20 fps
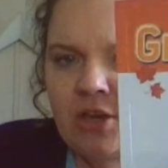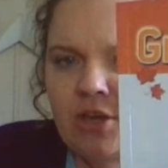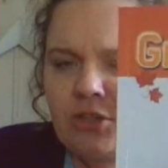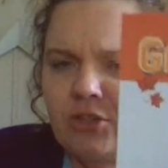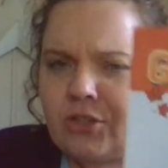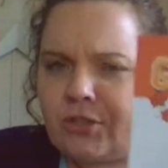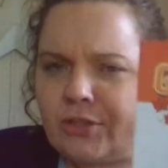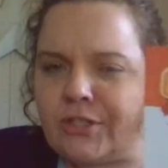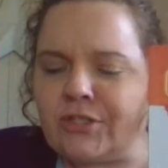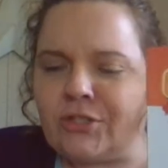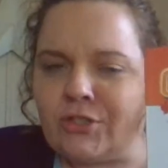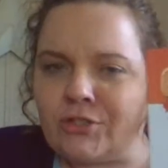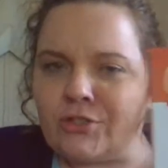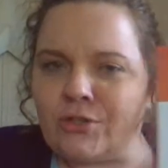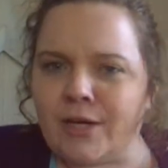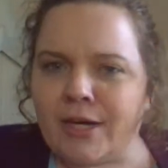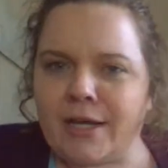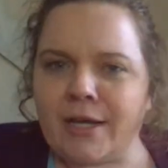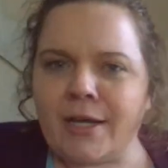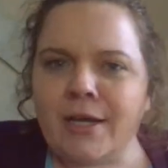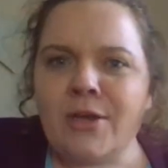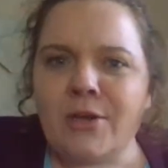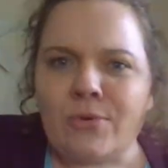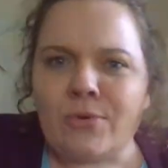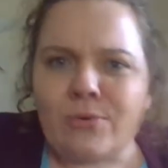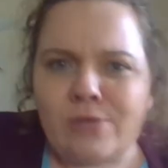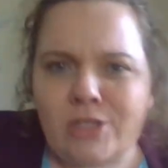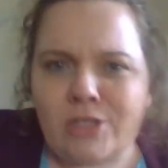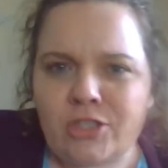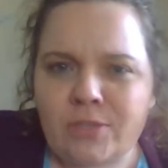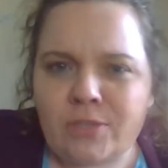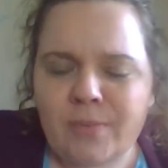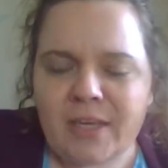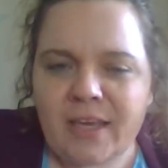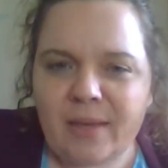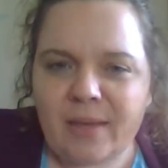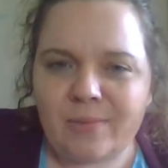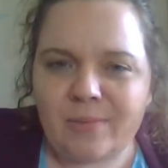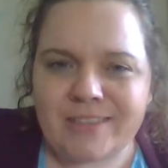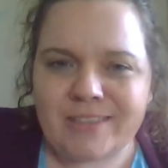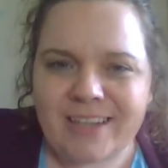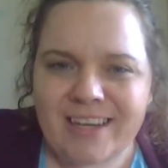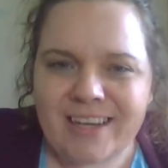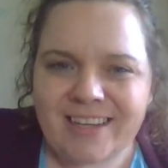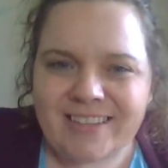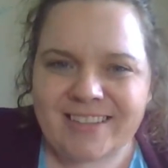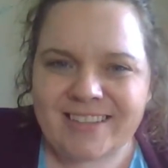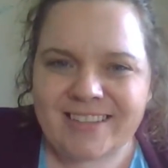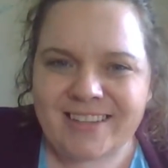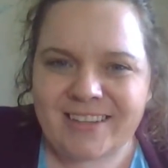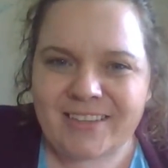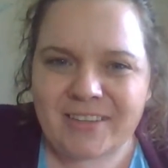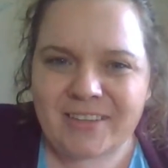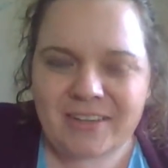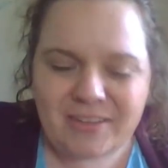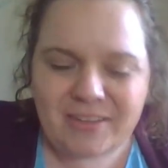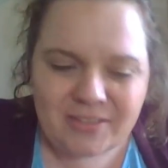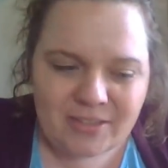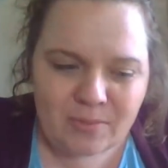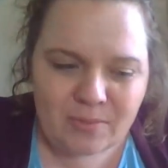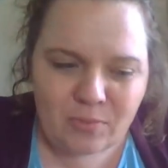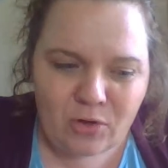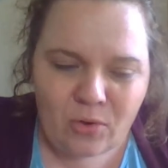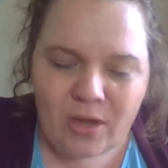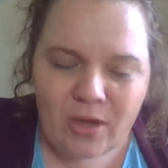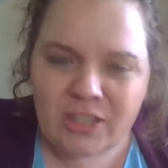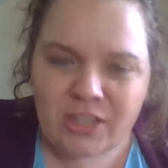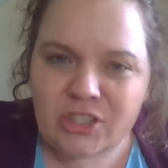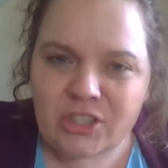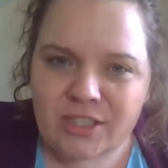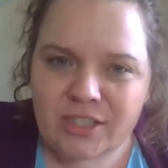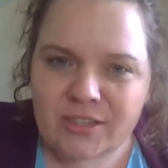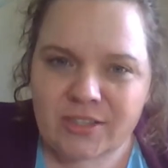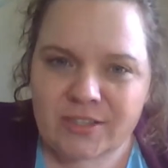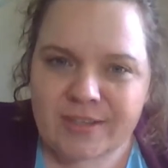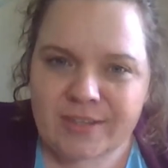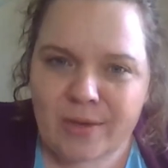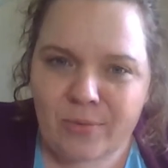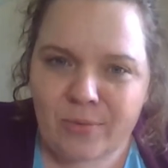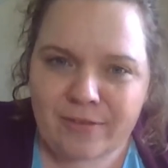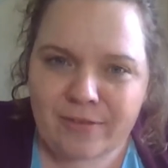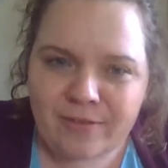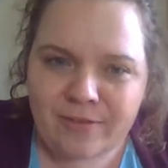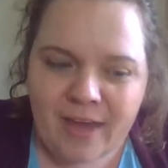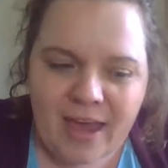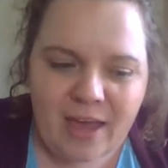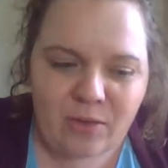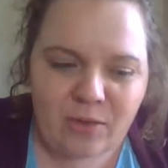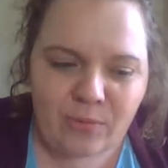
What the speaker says: So this story, we should be able to answer some questions that we've had,